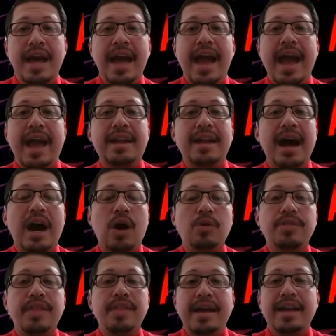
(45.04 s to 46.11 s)
and how
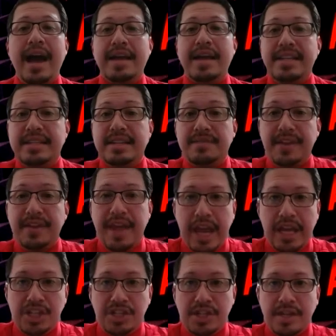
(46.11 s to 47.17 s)
that
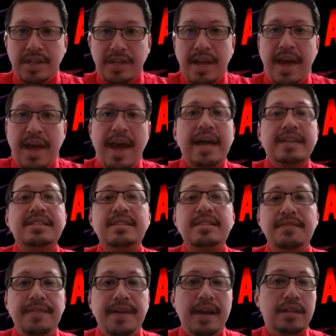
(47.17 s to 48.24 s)
identification has an
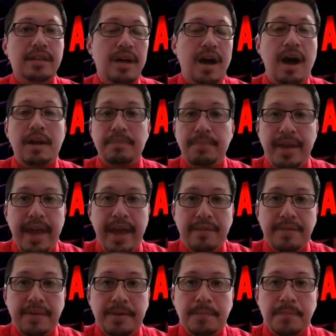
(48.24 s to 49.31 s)
effect on
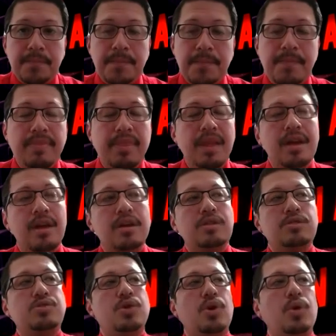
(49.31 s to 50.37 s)
behavior.
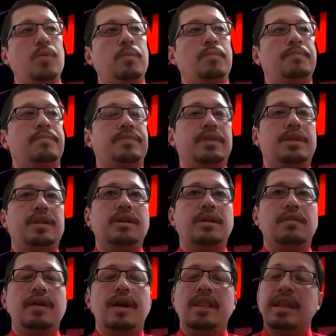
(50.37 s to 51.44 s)
So
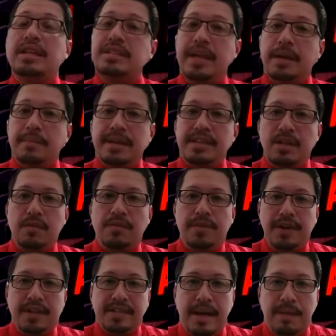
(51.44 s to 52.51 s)
let's take myself, for
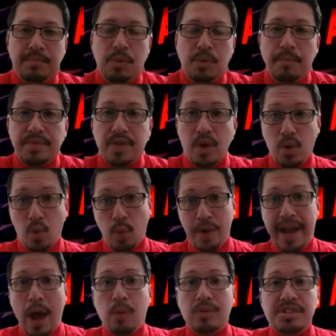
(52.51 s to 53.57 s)
example. When
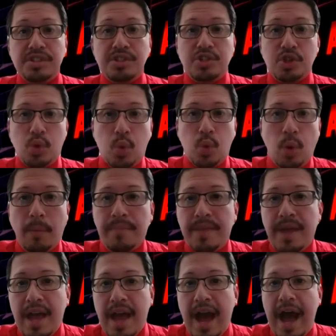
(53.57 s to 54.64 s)
I was in school,
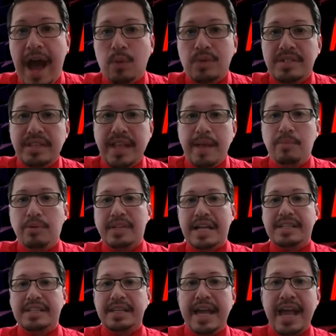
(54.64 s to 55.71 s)
I was labeled as
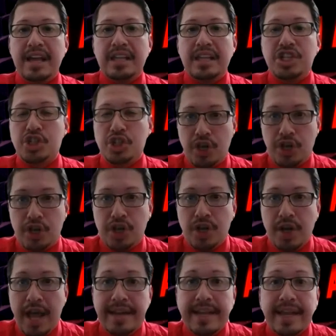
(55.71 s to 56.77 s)
an English learner
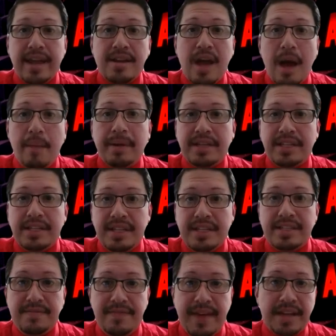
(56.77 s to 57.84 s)
and economically
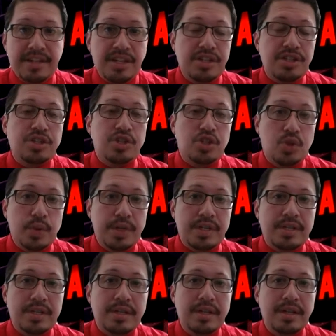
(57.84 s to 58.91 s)
disadvantaged student.